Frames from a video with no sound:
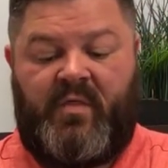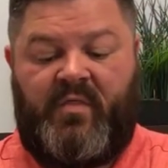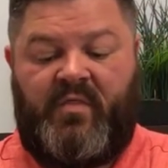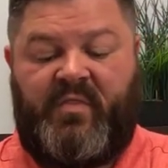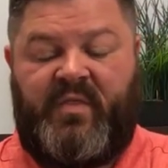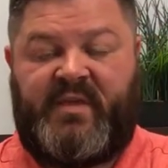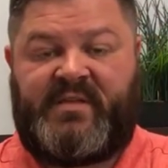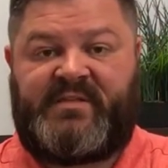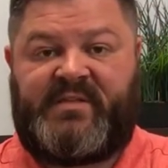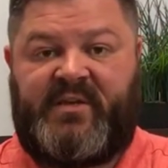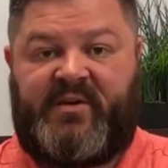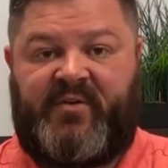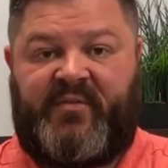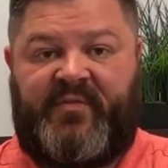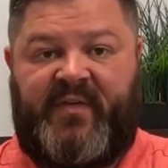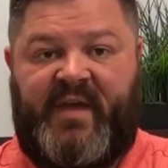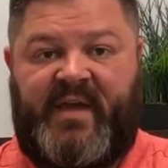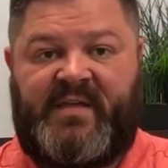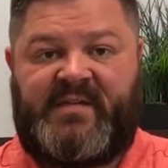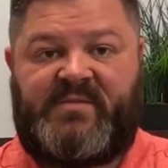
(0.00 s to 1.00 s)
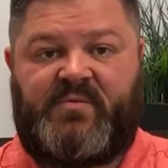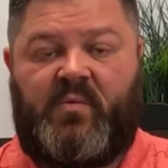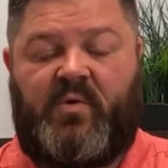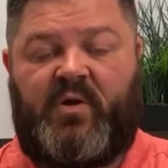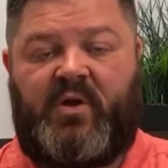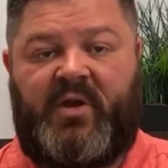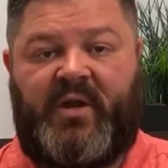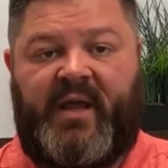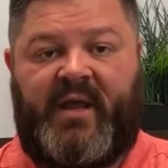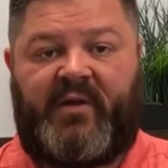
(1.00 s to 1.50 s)
This interface will
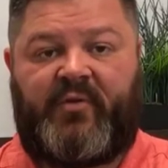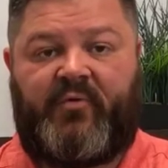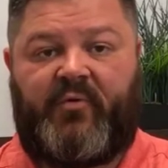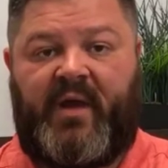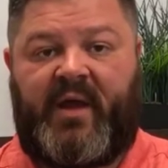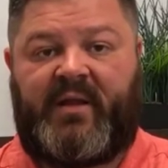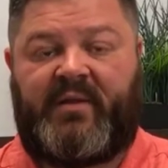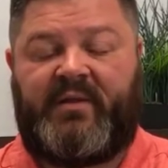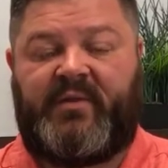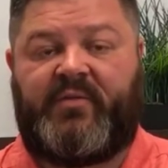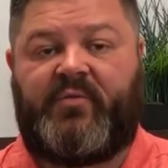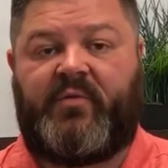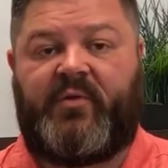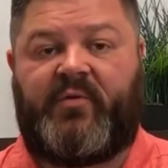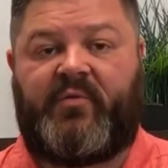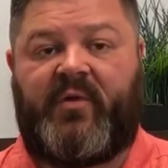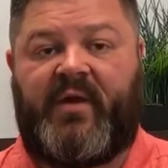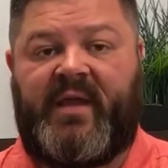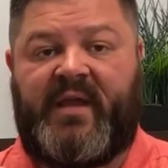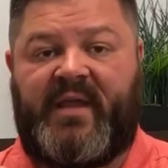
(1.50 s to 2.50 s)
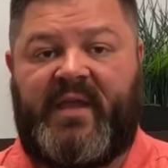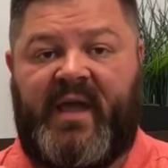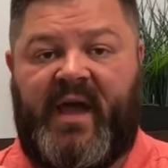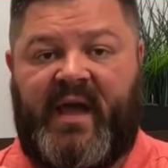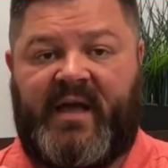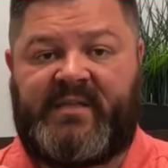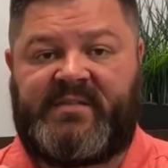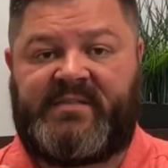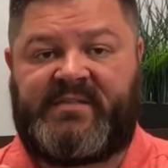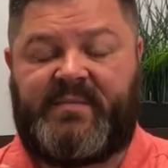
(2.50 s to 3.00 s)
connect directly to a
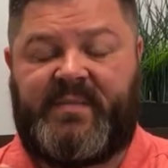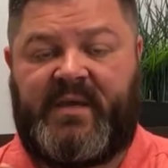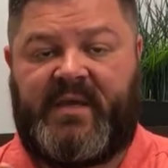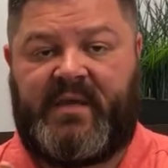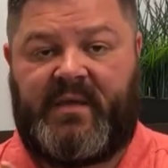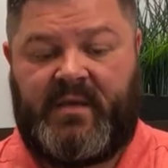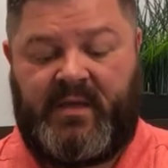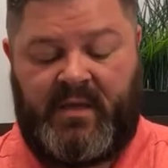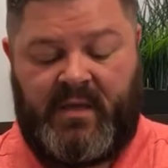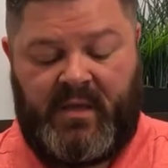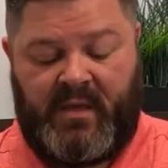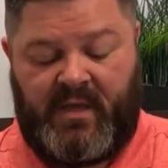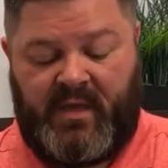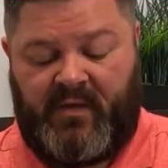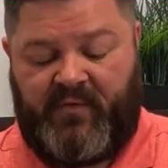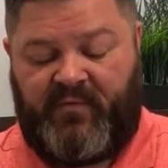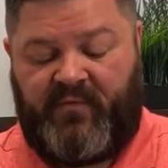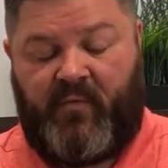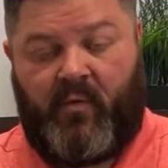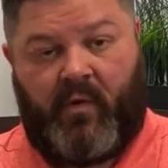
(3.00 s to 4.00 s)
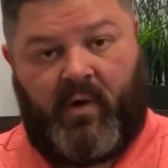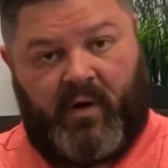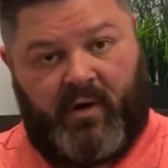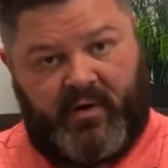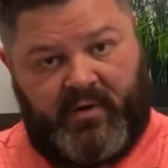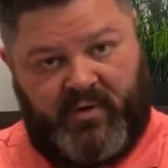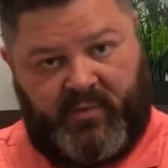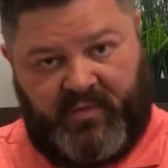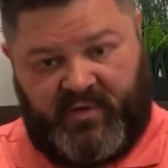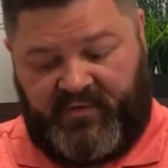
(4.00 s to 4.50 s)
tracheostomy
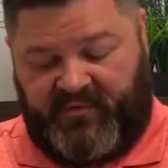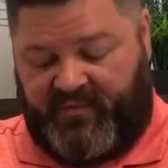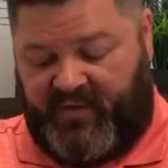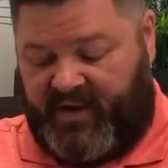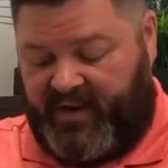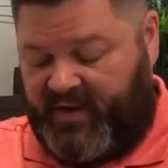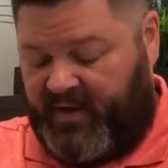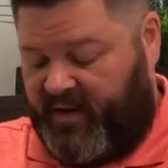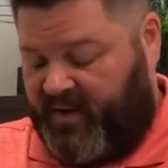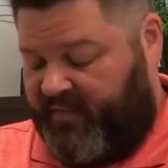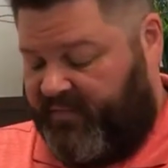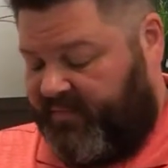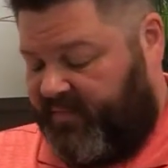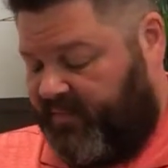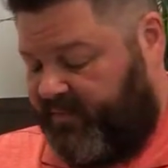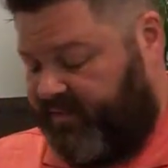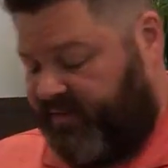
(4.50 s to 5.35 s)
for humidified airflow